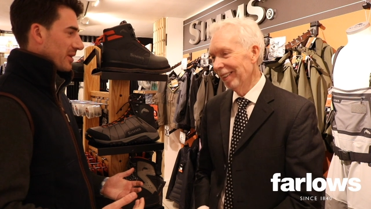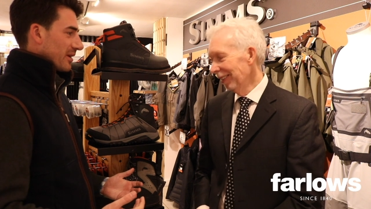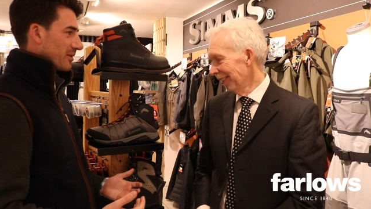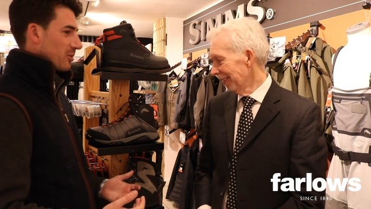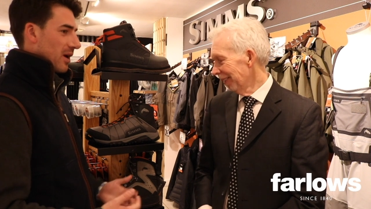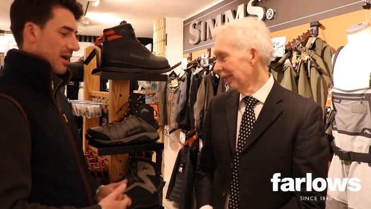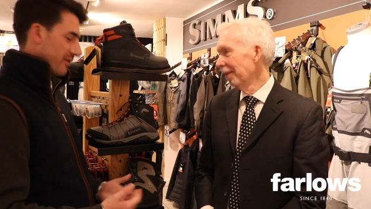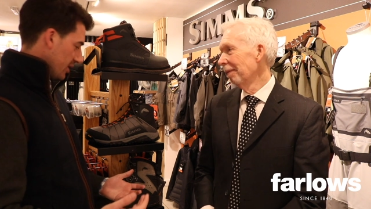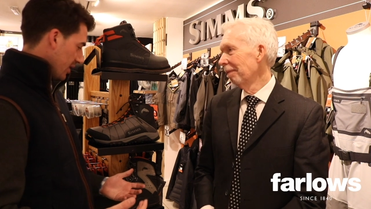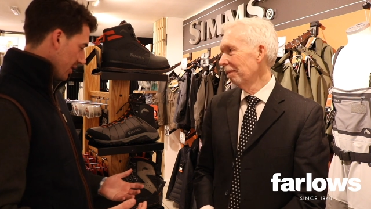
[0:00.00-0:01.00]
Speaker 1: thing for
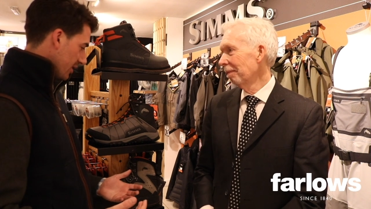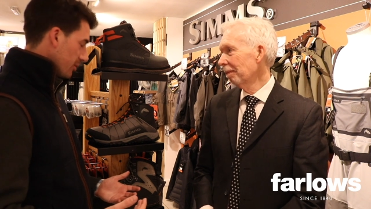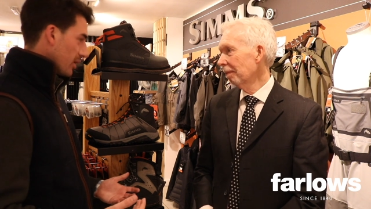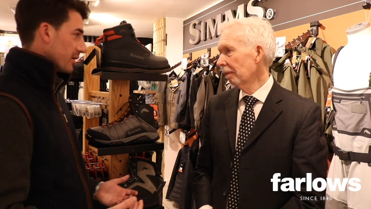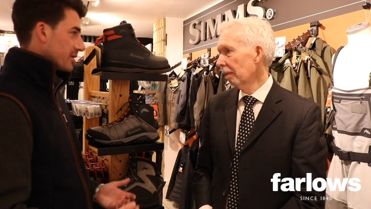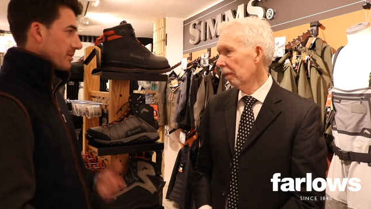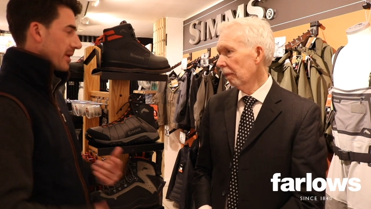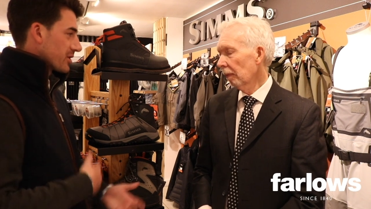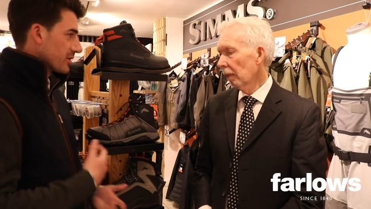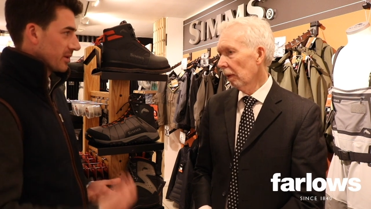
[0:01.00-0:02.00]
wherever you're going in the world is to
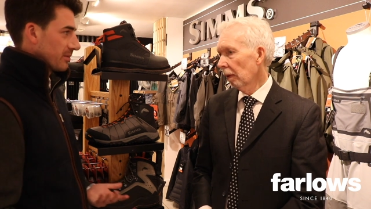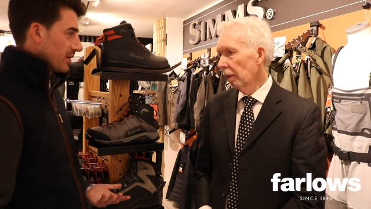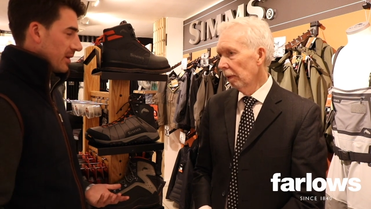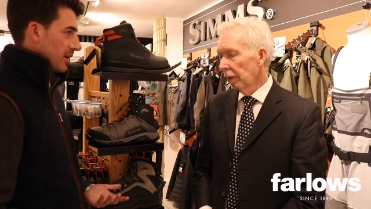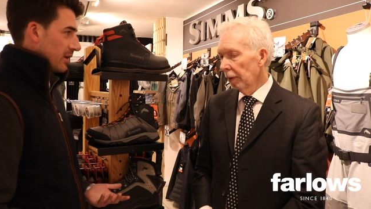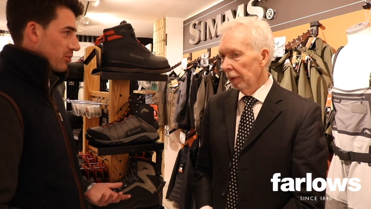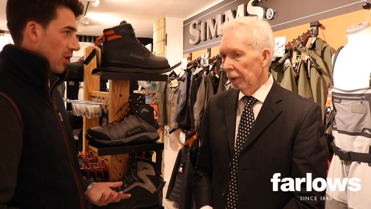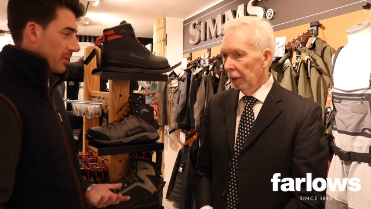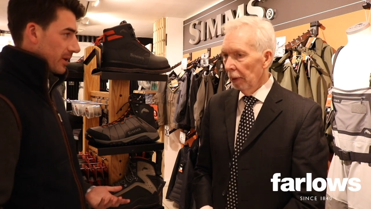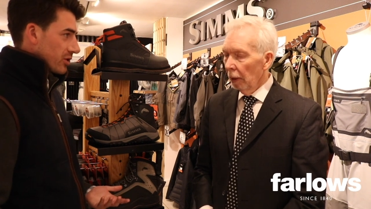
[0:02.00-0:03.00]
make sure you're
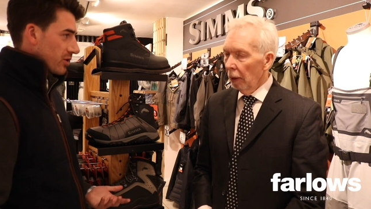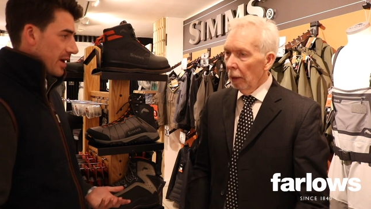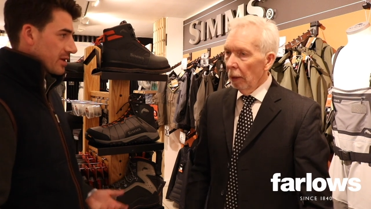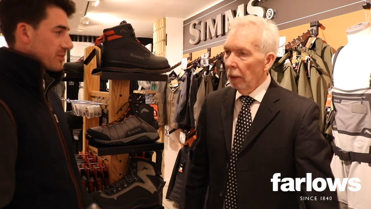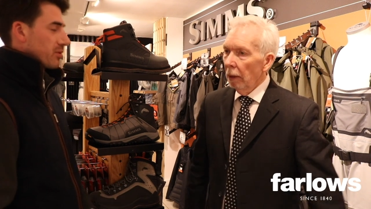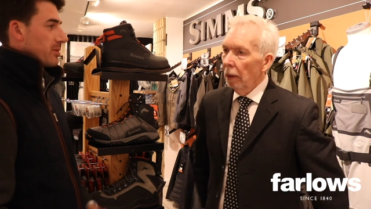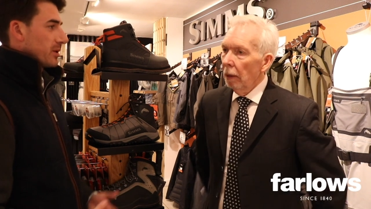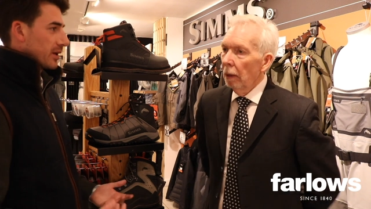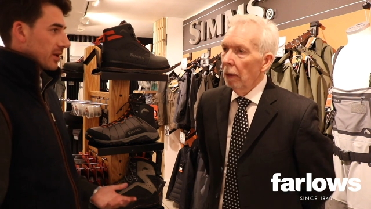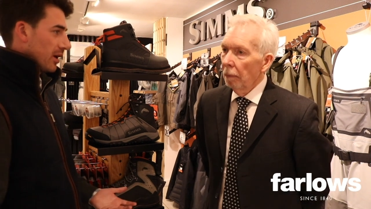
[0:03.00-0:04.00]
properly dressed,
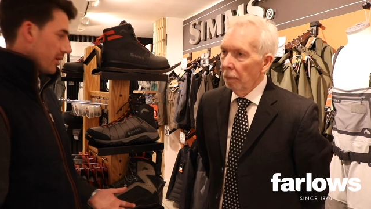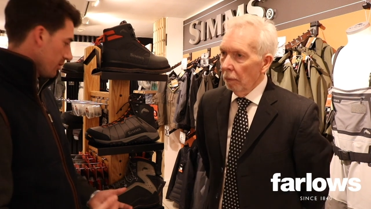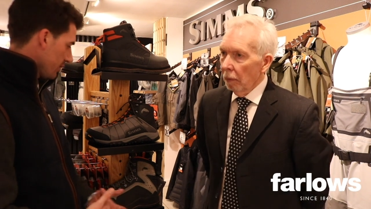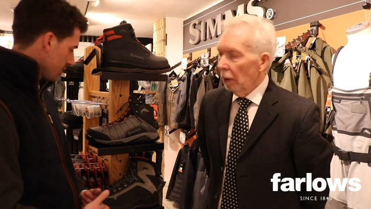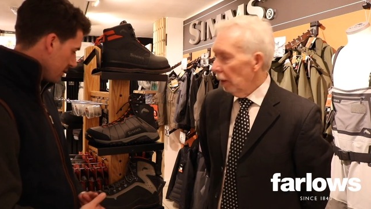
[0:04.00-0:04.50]
properly clothed.